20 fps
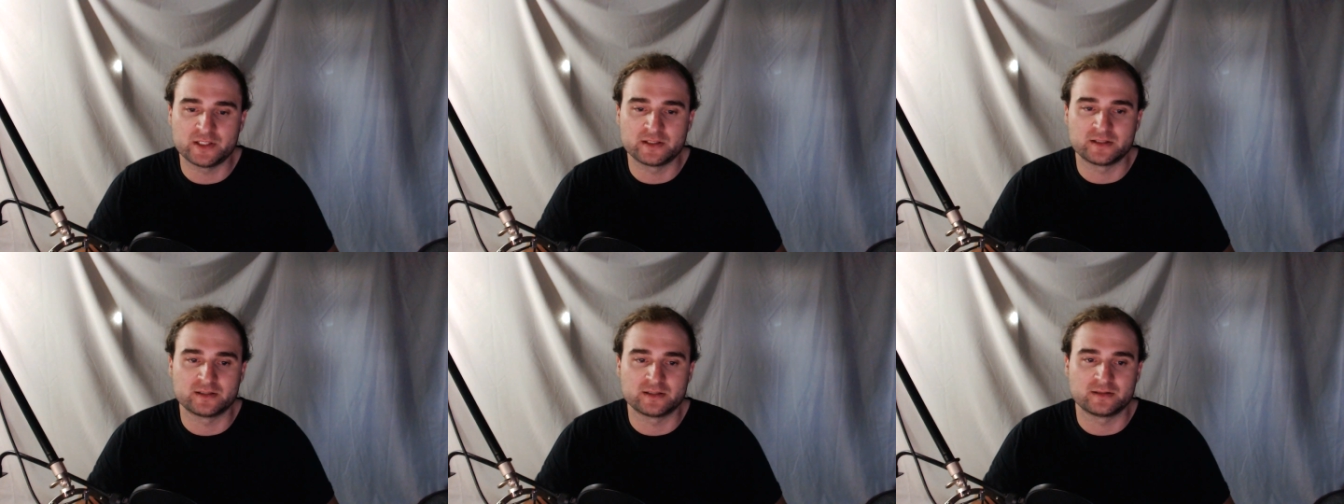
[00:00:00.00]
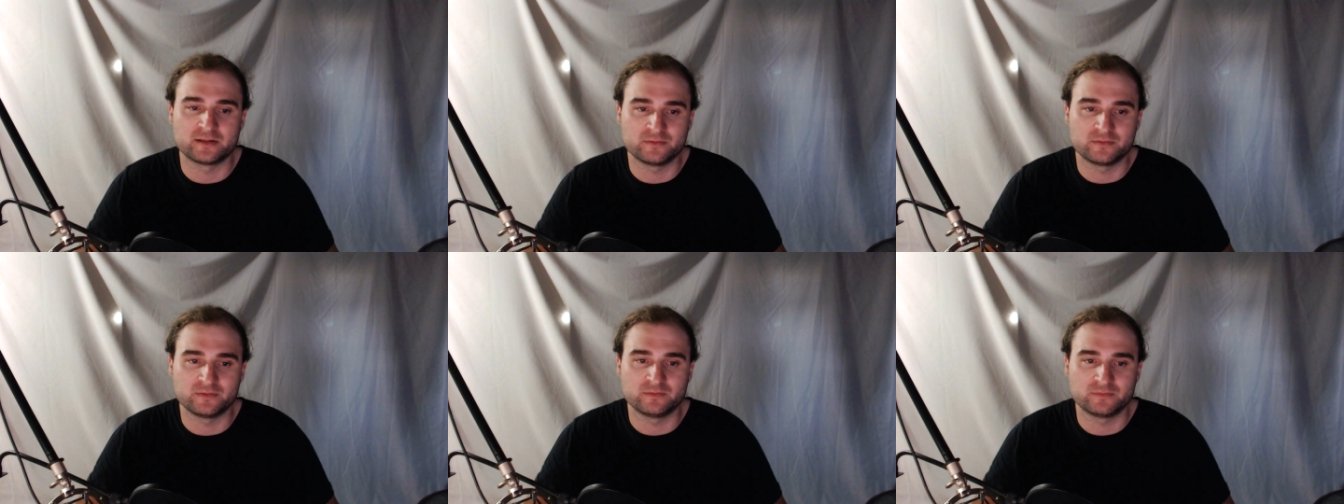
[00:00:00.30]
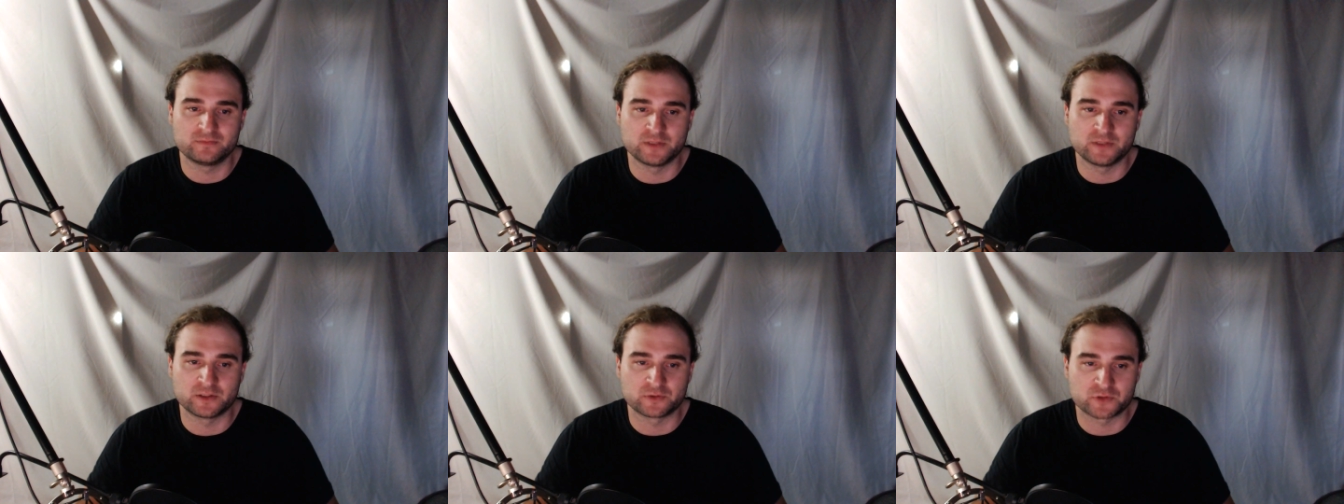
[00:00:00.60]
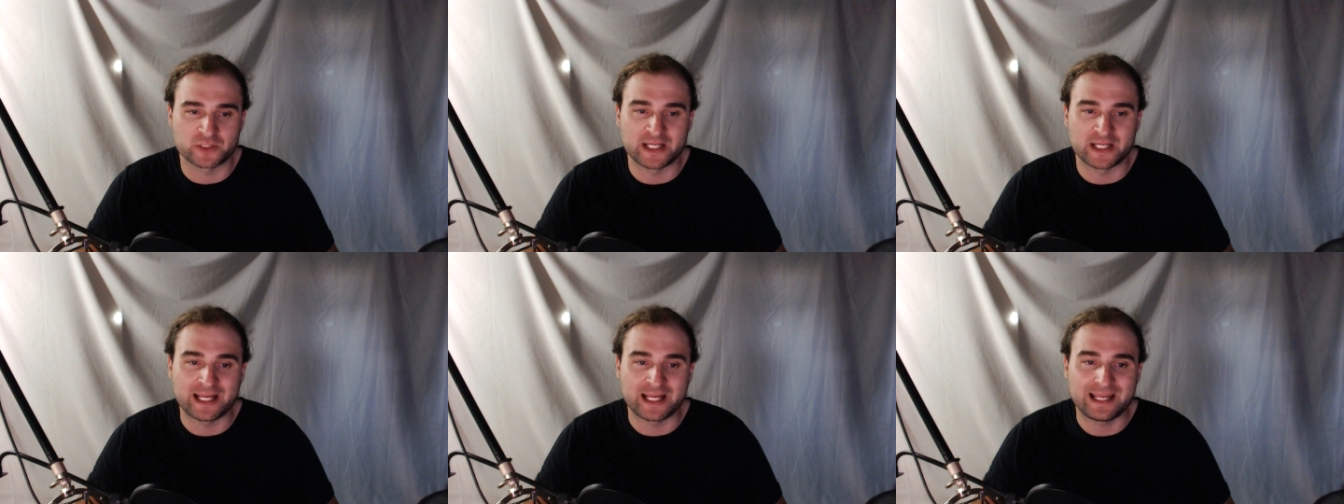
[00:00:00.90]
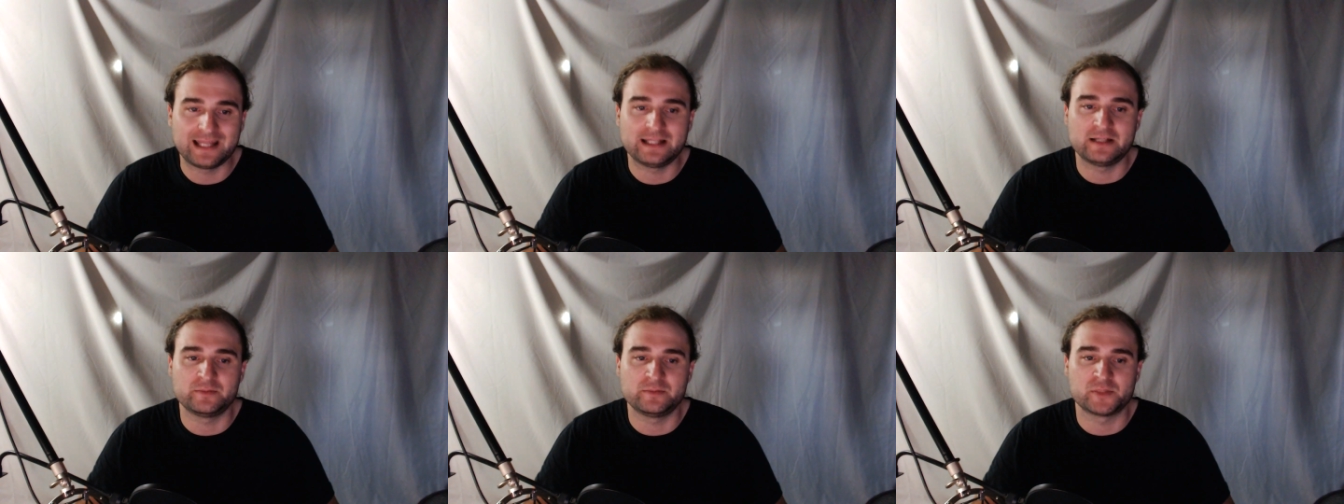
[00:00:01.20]
didn't you know, she
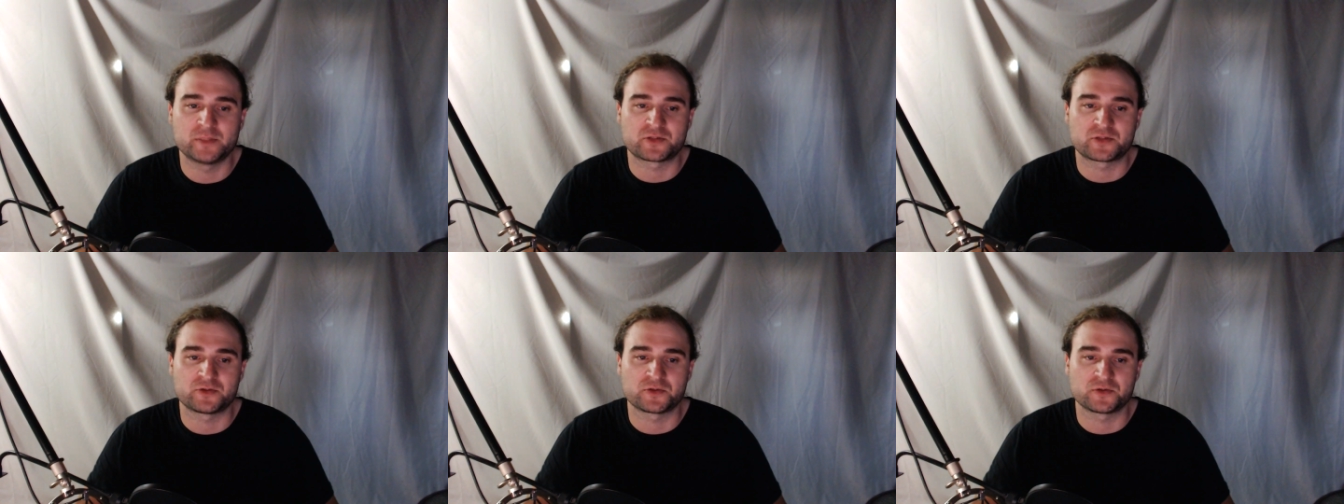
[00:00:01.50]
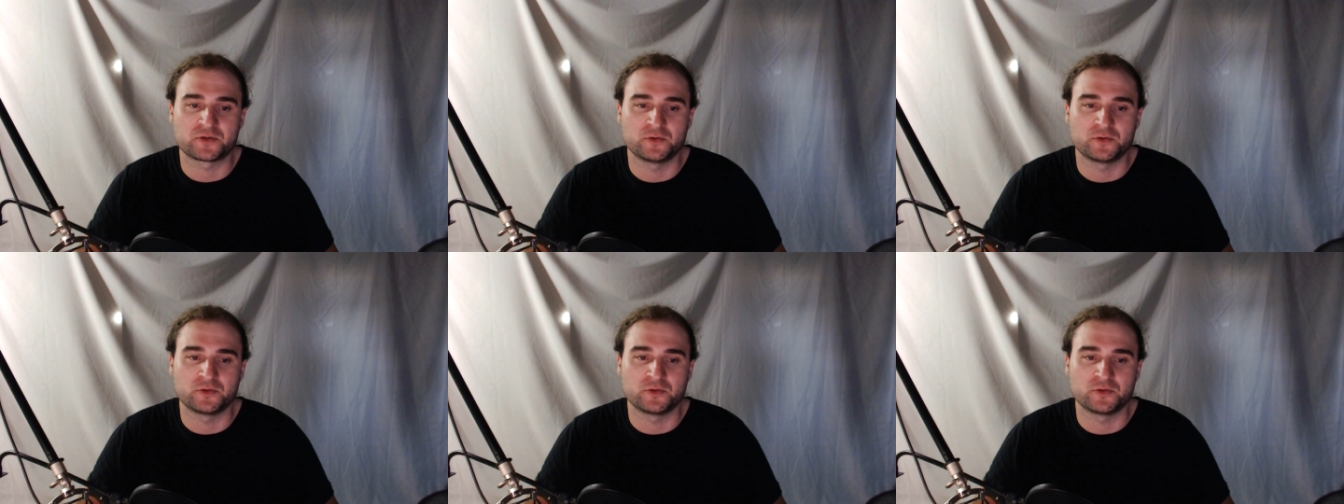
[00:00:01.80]
hated Mr.